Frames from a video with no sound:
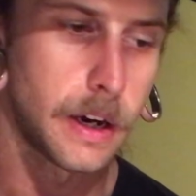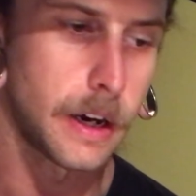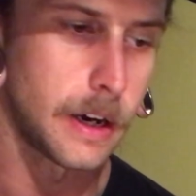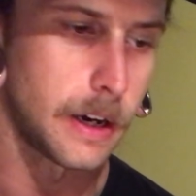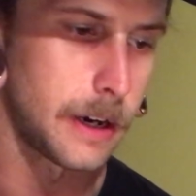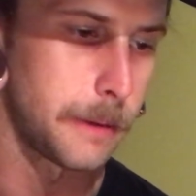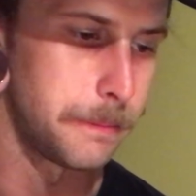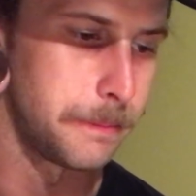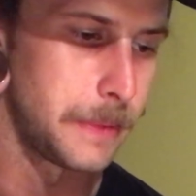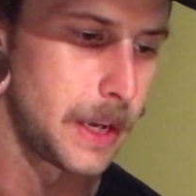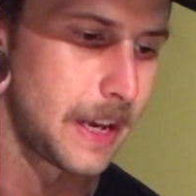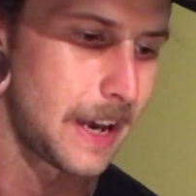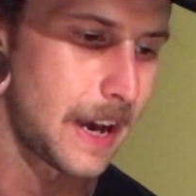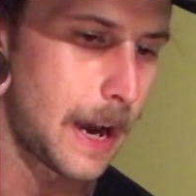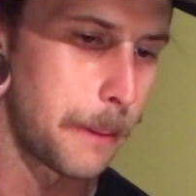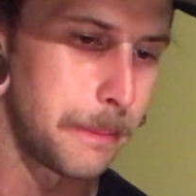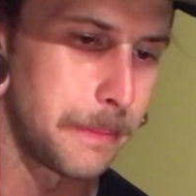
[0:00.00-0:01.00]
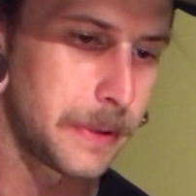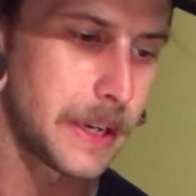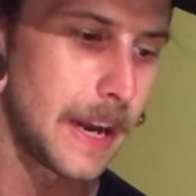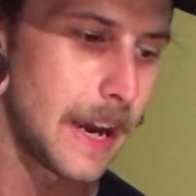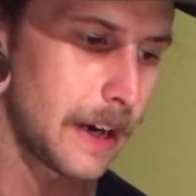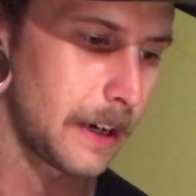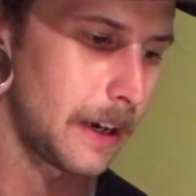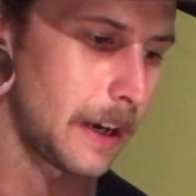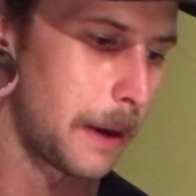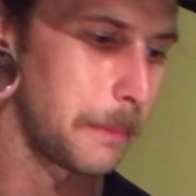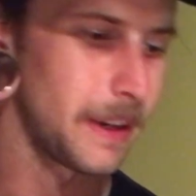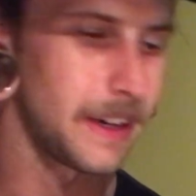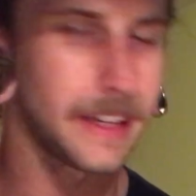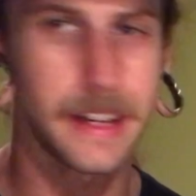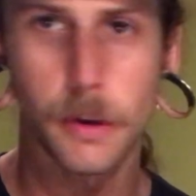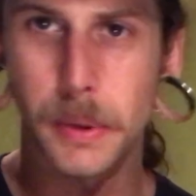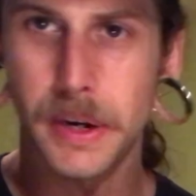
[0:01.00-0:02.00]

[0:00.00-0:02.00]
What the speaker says: I'm going to get